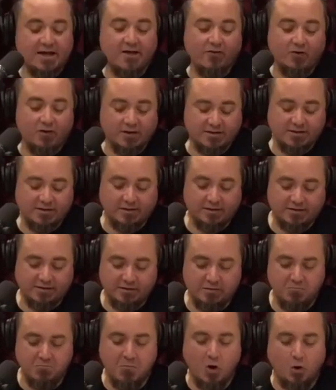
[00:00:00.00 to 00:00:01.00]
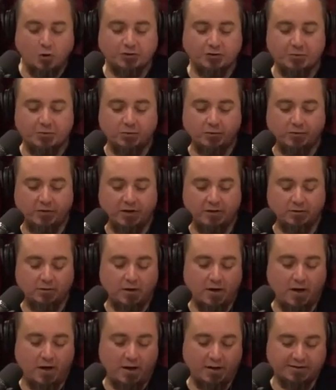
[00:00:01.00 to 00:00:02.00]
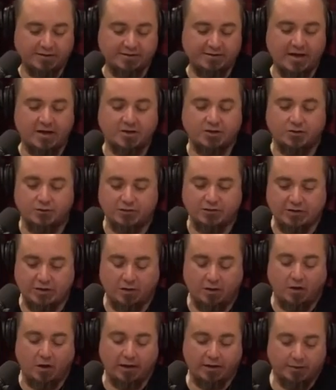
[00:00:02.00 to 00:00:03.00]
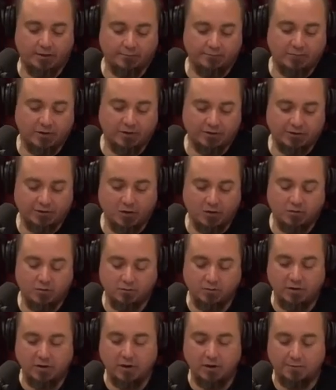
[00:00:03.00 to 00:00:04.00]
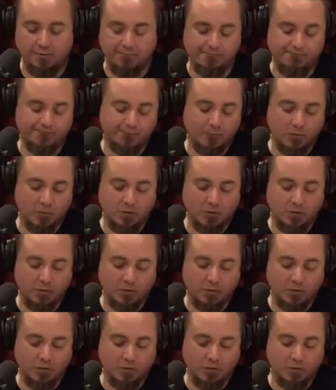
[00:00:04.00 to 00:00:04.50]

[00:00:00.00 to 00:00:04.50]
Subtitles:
evidence. There's multiple statues that I can show you